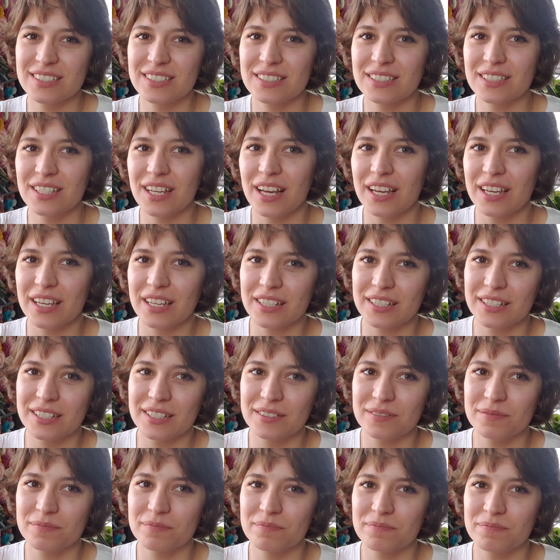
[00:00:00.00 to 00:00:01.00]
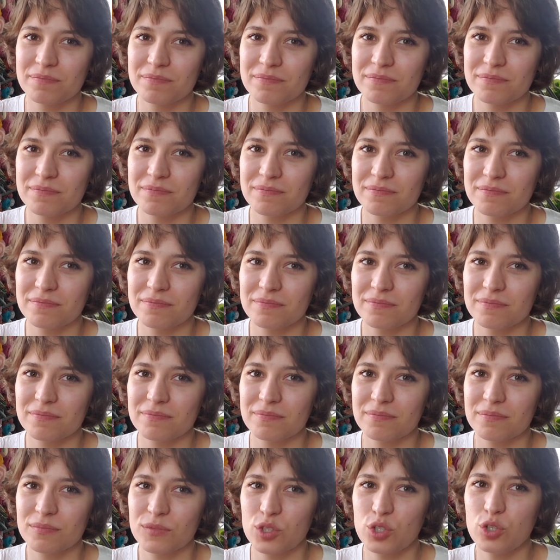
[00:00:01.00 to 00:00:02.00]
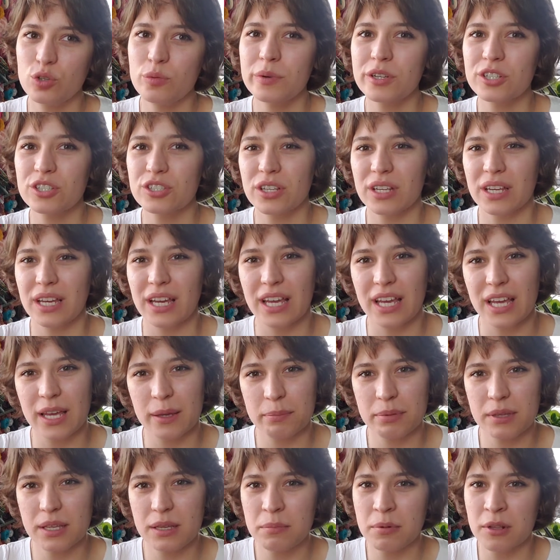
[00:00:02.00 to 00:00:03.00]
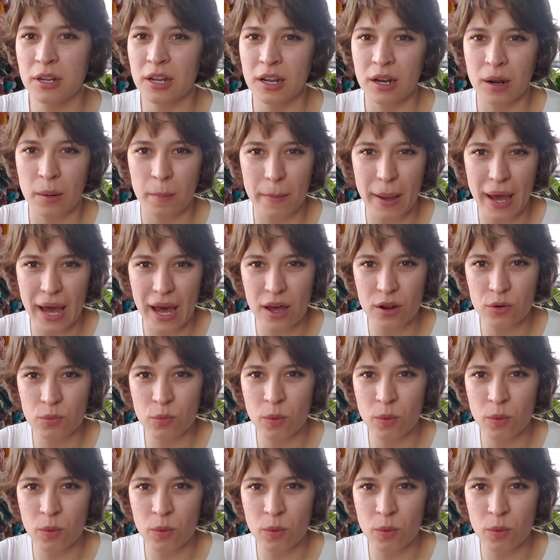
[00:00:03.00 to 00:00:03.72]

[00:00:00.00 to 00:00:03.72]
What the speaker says: like too much like a hippie, but in a bad